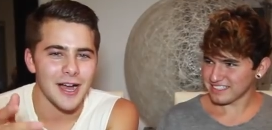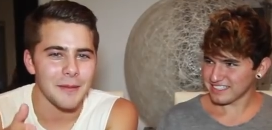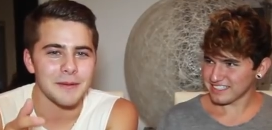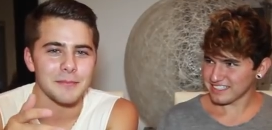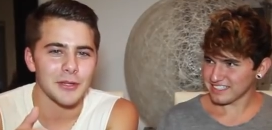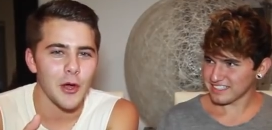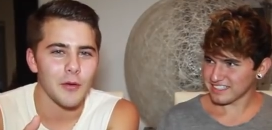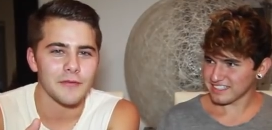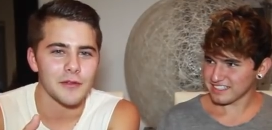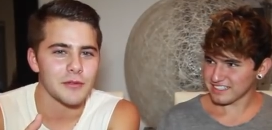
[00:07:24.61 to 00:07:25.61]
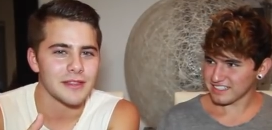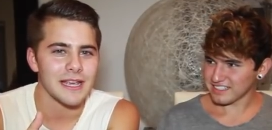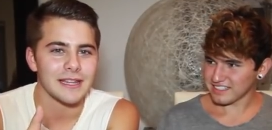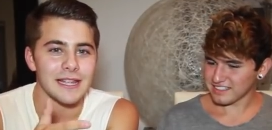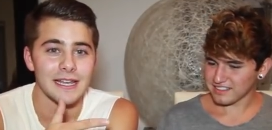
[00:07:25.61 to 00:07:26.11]
Speaker 1: comment below if you
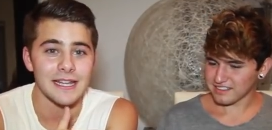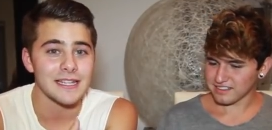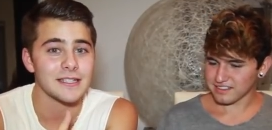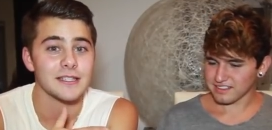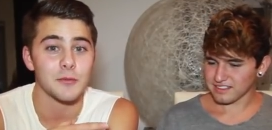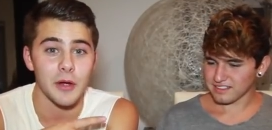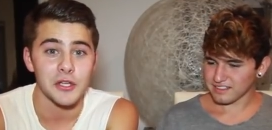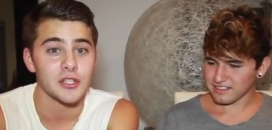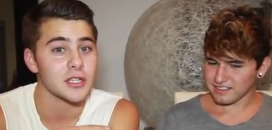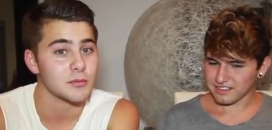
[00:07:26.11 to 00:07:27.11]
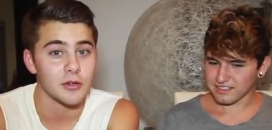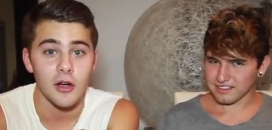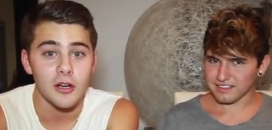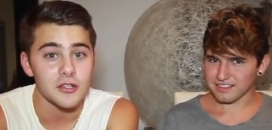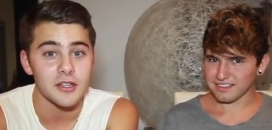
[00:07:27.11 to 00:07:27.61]
think that his questions
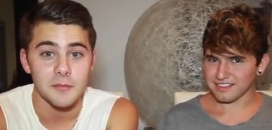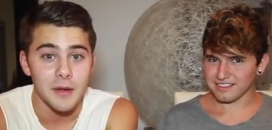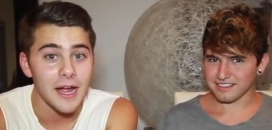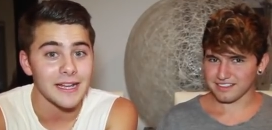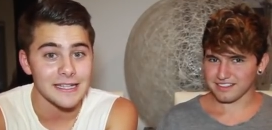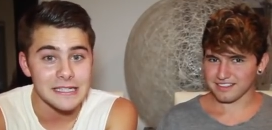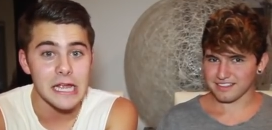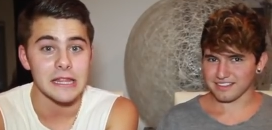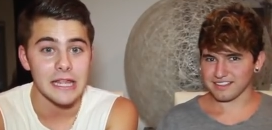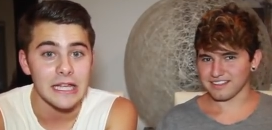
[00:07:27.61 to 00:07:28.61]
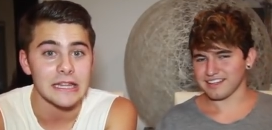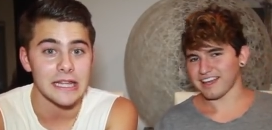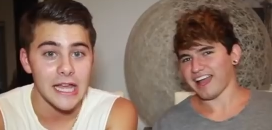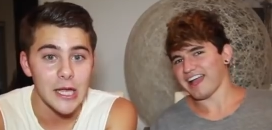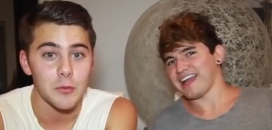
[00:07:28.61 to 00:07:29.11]
were harder than mine, because I
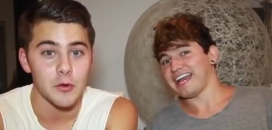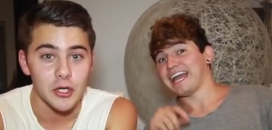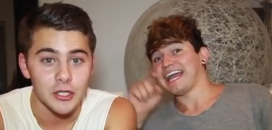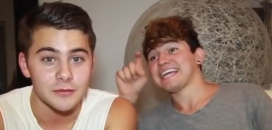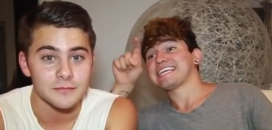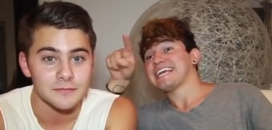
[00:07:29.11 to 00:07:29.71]
think they were.